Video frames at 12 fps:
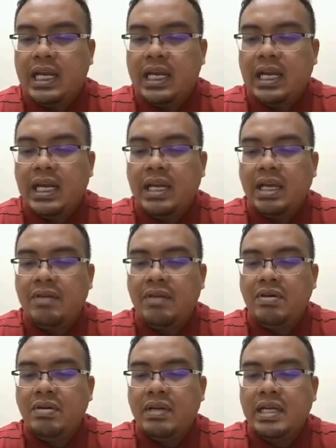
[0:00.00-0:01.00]
Nadira,
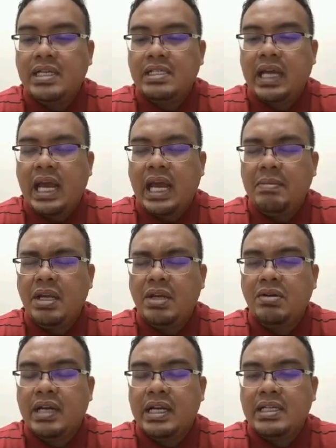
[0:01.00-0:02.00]
okay, if you don't understand,
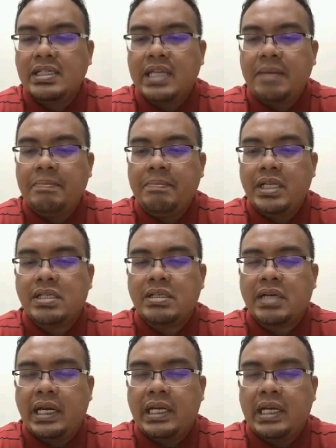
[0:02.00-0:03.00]
anybody don't understand,
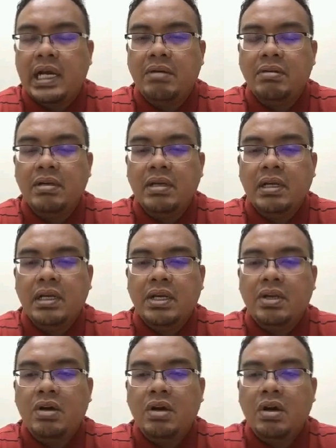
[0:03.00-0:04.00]
please write down
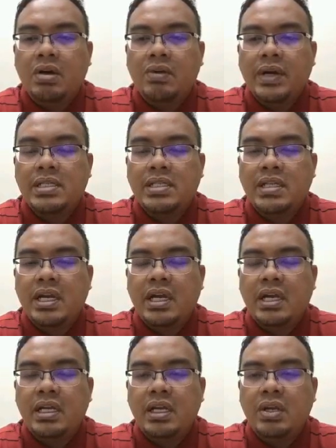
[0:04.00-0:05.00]
your
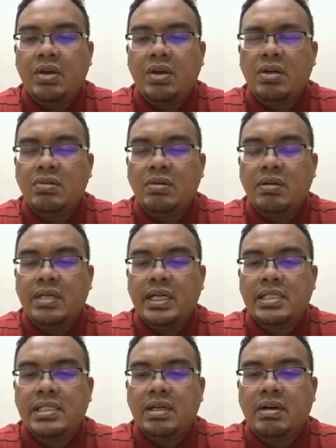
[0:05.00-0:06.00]
question, your
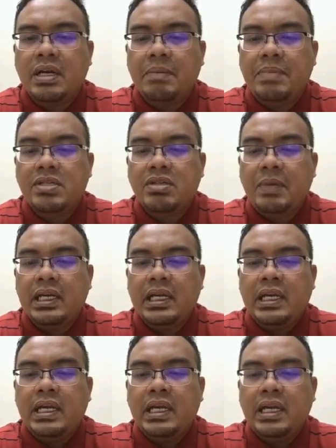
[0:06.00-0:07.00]
queries on a piece of,
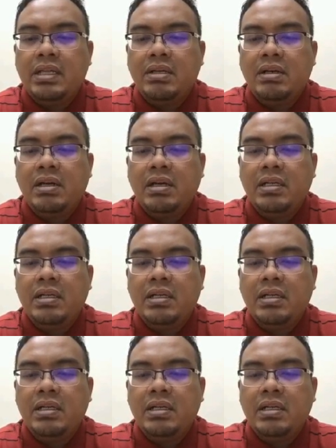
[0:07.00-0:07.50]
later